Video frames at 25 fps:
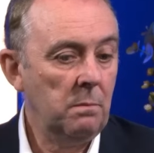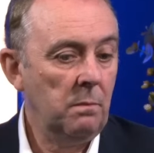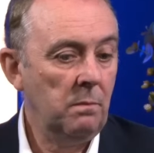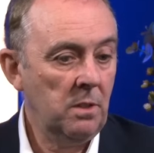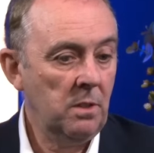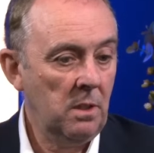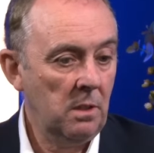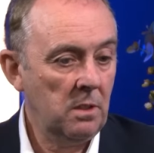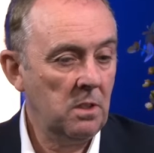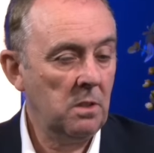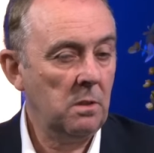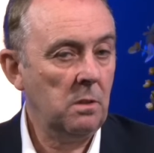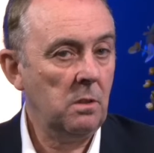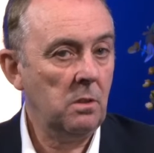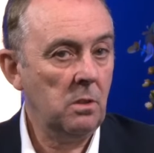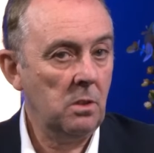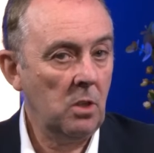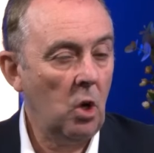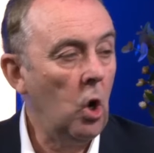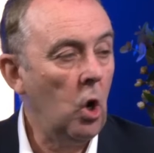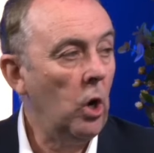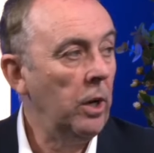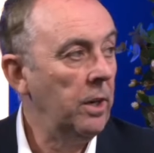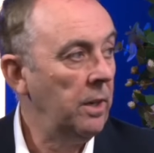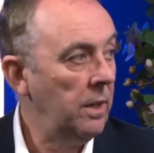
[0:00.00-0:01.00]
to
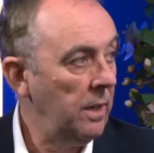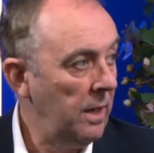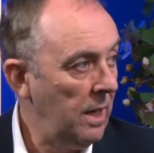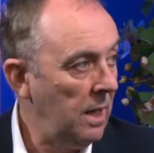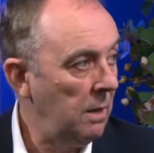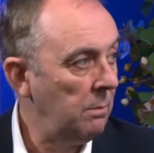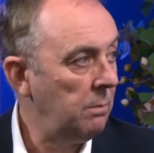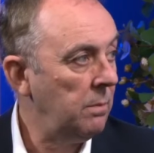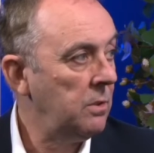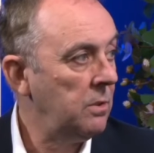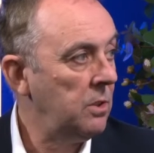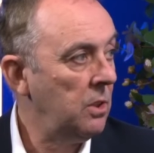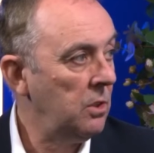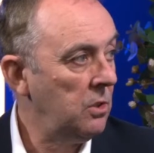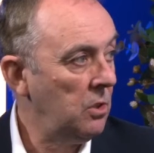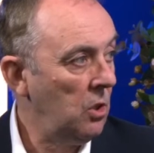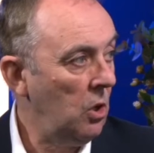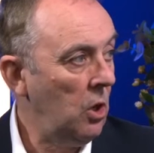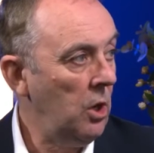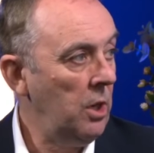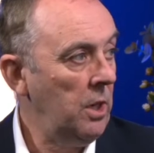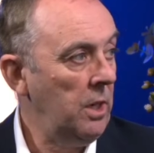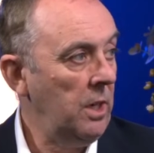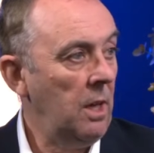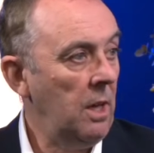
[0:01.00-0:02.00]
tighten it up, to
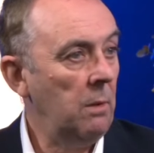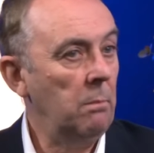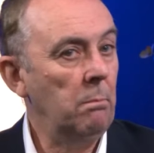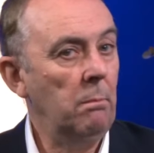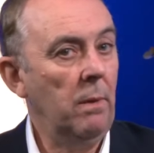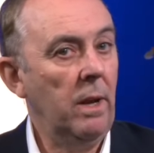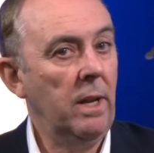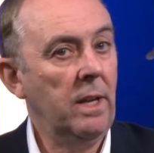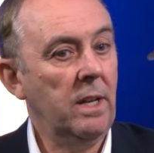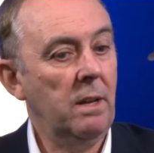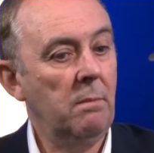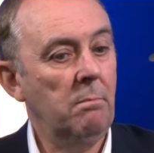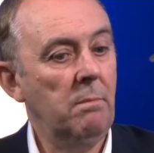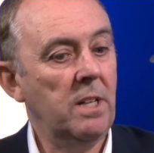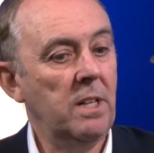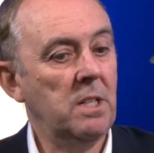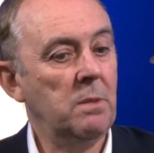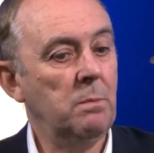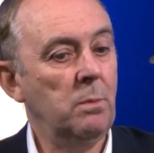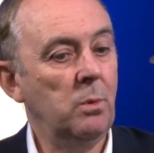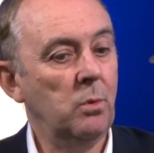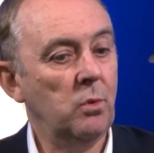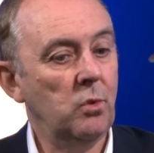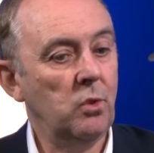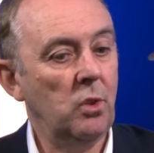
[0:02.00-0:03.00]
tidy it up, make it much
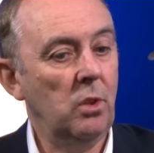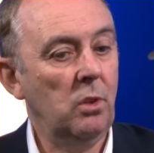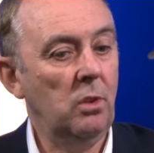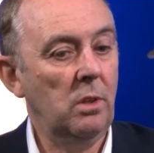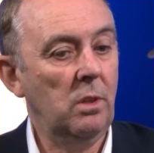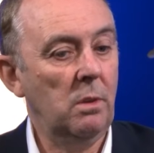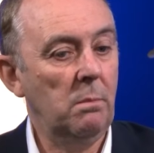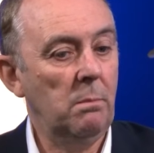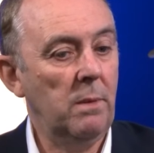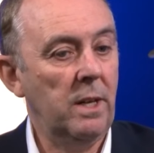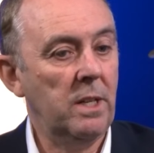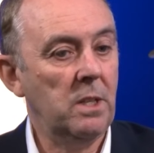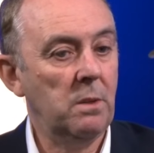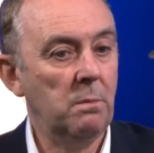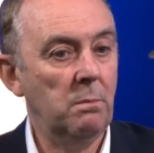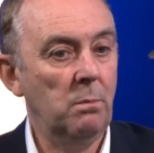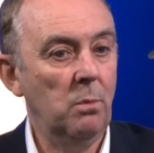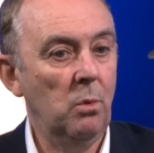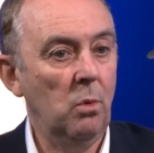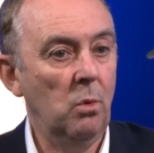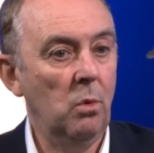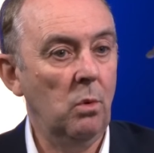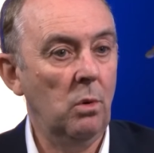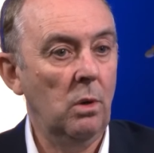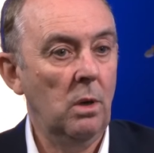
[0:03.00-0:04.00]
more solid and much
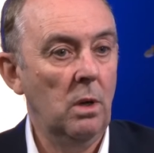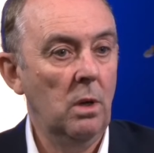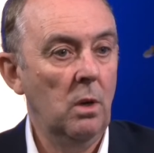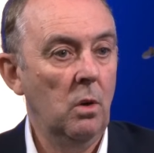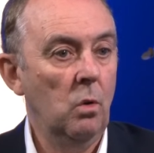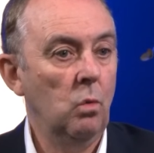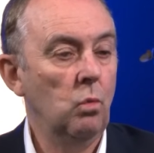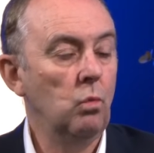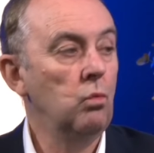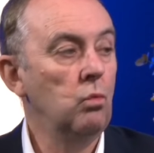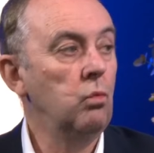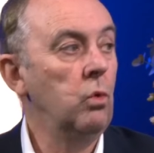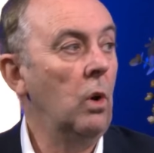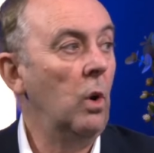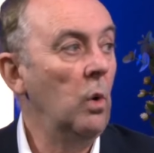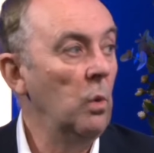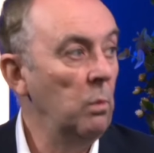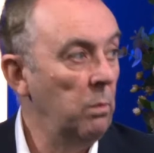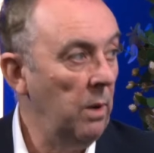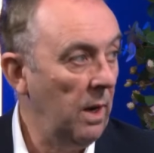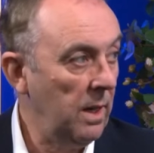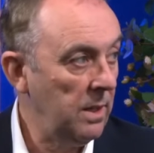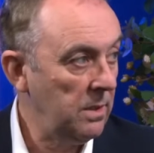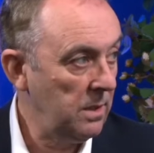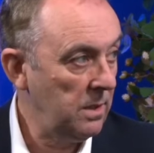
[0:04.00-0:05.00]
more
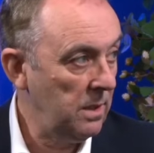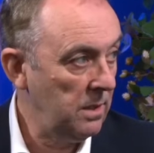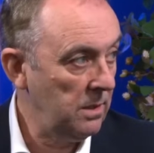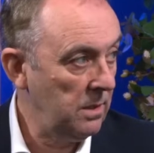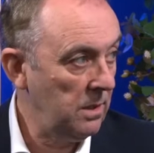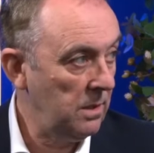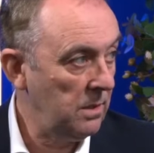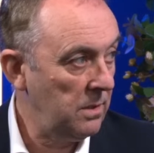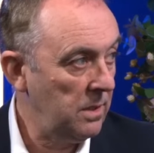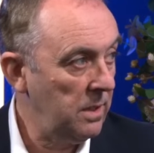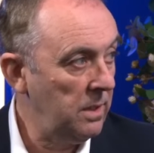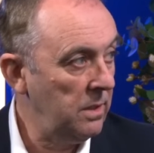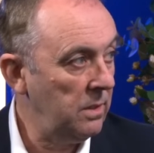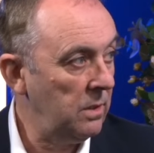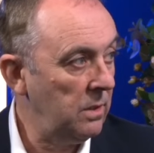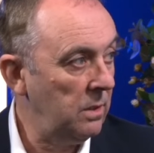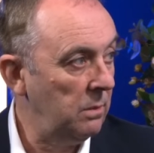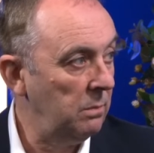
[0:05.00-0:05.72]
robust as a system.